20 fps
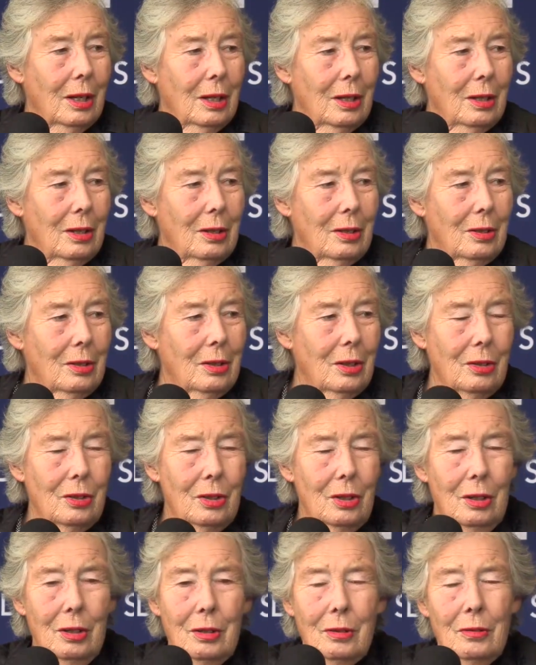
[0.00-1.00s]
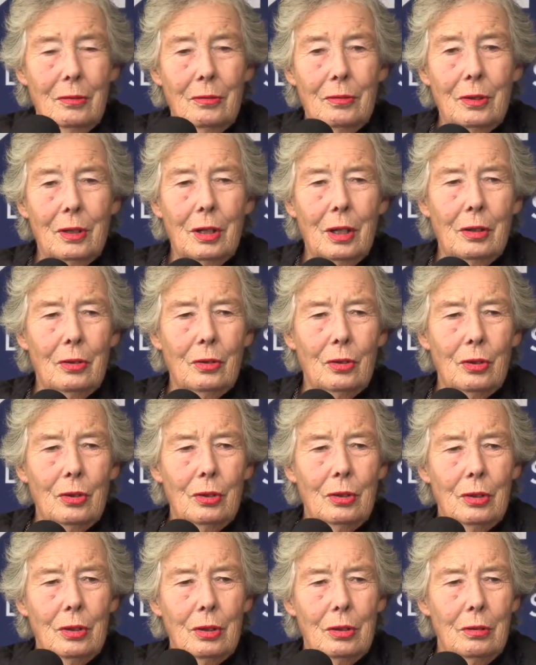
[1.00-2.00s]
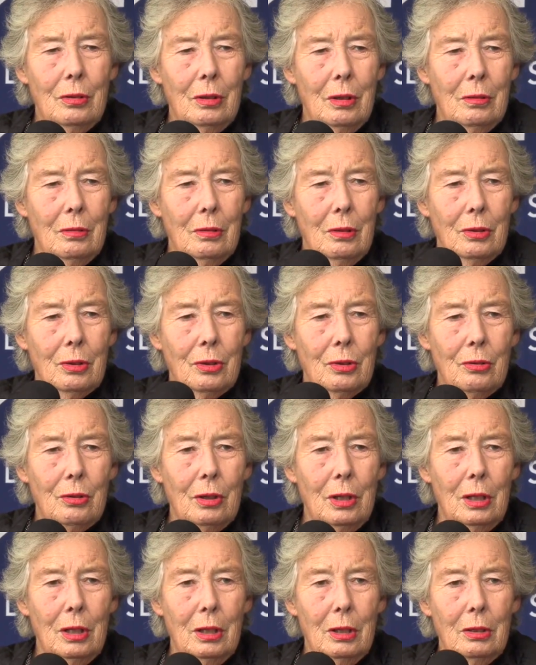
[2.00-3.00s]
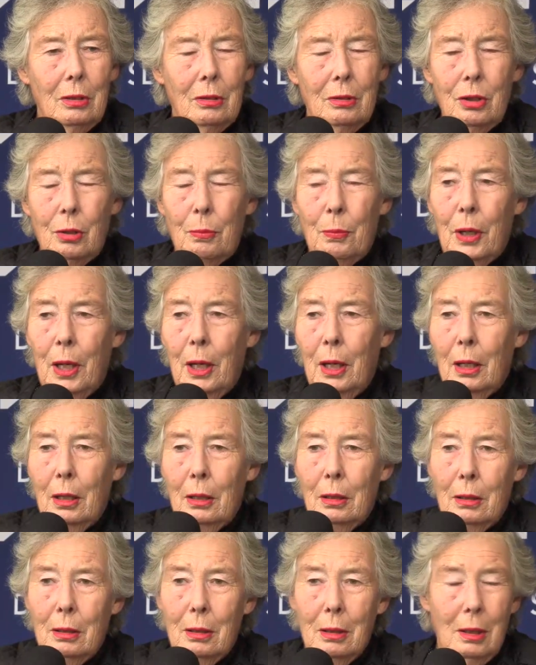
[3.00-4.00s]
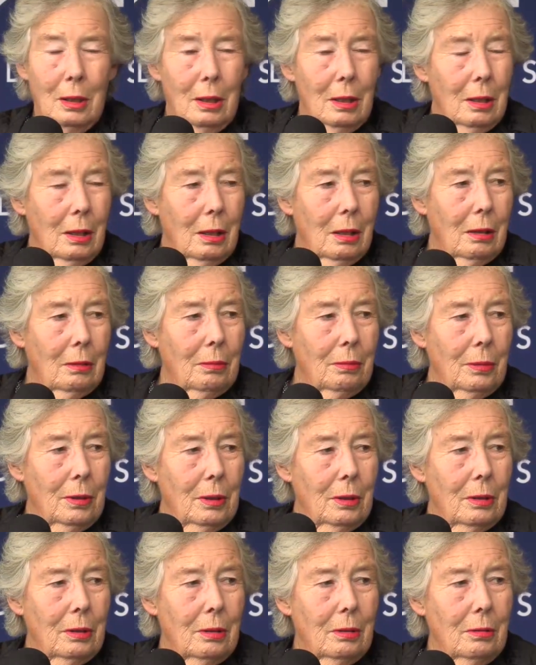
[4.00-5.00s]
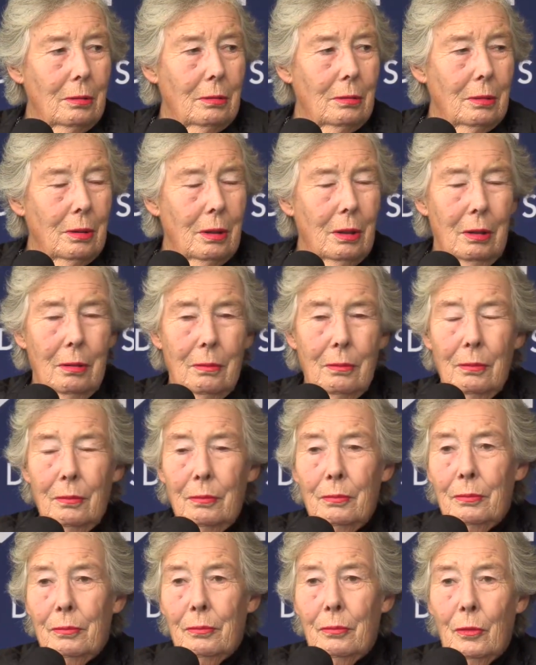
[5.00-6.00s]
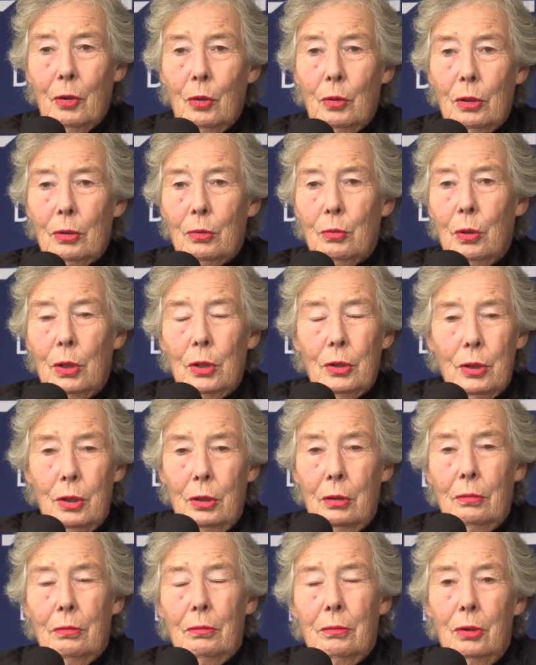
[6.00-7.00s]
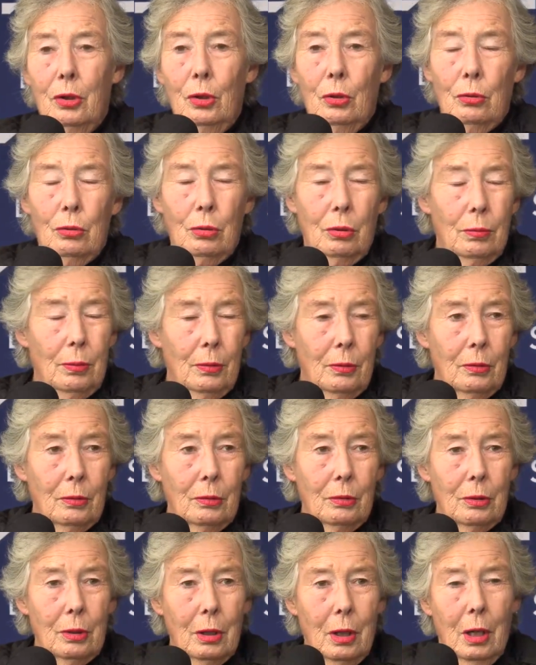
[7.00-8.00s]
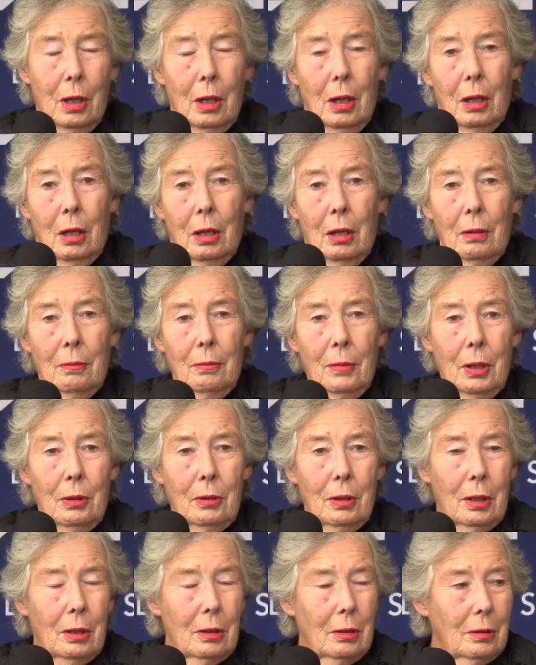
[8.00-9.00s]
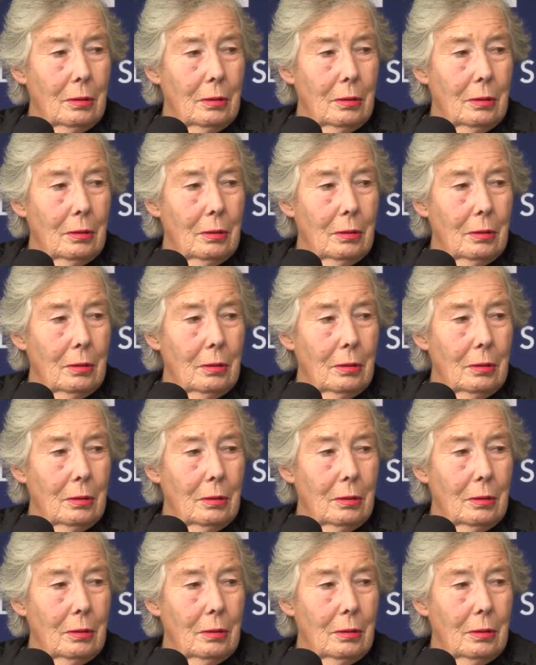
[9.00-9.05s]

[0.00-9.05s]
judging in different countries, you know, Australia, Japan. I've been to, or as well as Europe, of course, America.